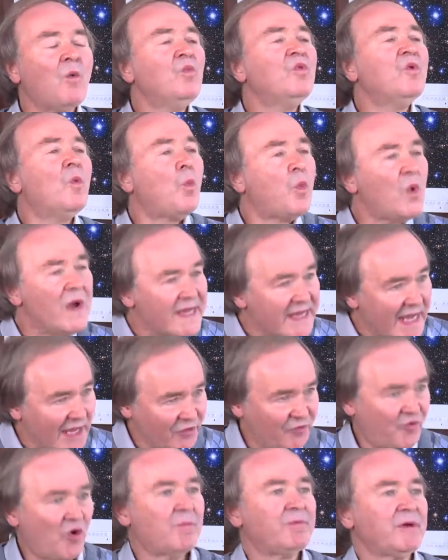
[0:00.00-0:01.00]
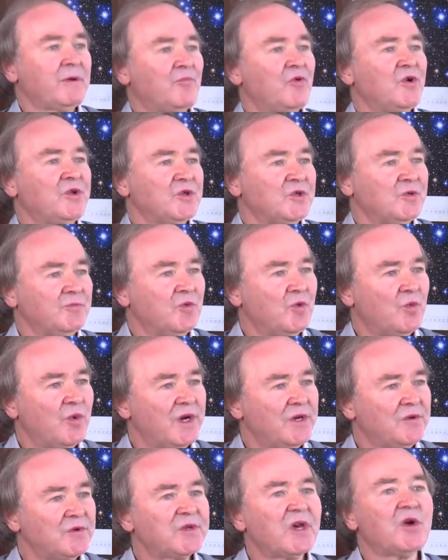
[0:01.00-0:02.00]
the weak anthropic principle,
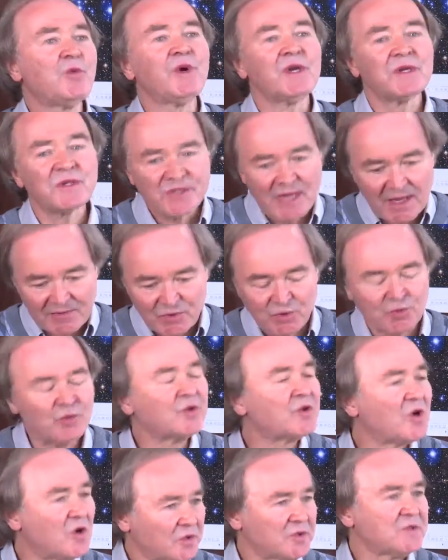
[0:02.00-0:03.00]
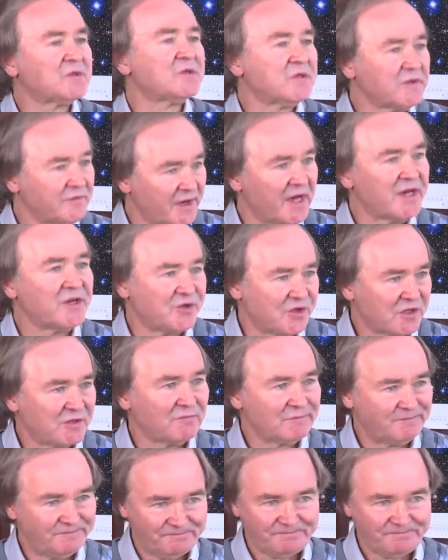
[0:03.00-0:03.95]
where you say we accept all the constants of nature